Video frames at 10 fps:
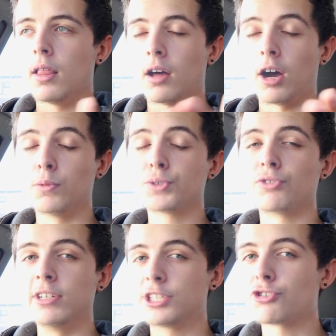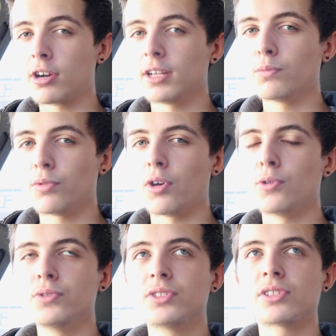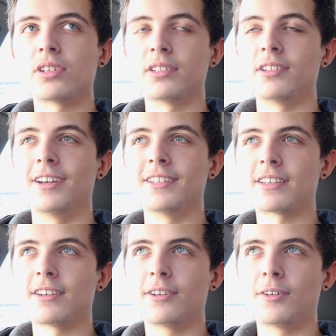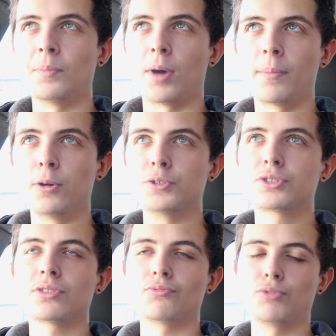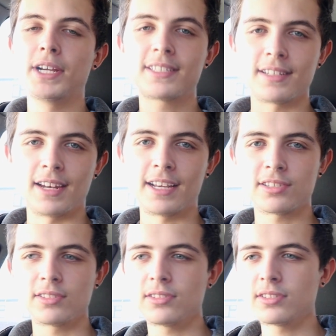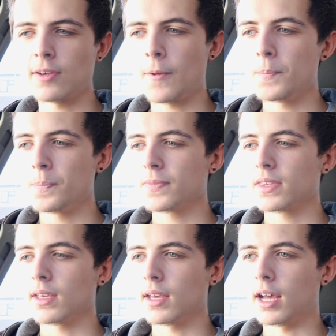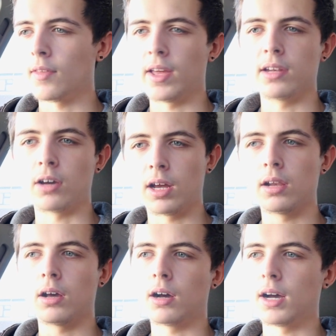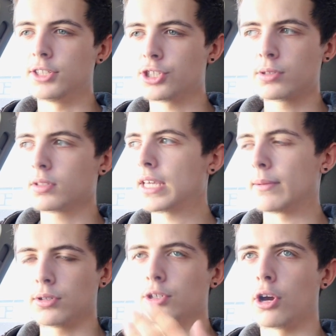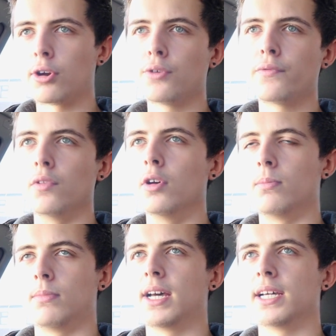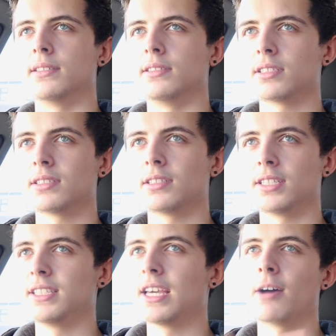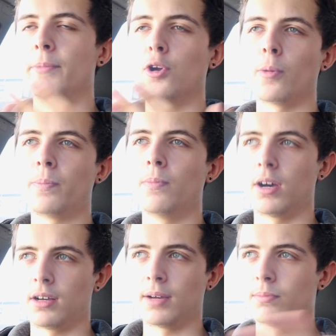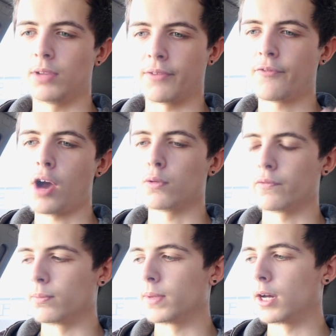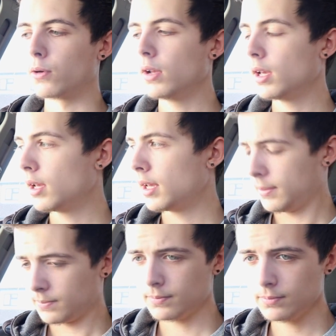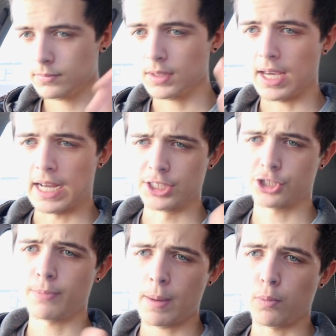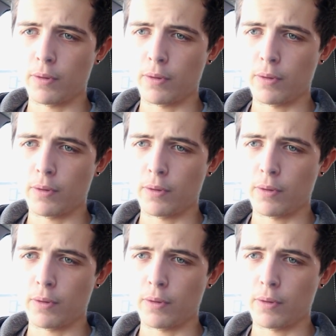I was really struggling with those, like in my most recent lessons, and then I just kept on going over them, and yeah, I'm like fine with them now. And just remember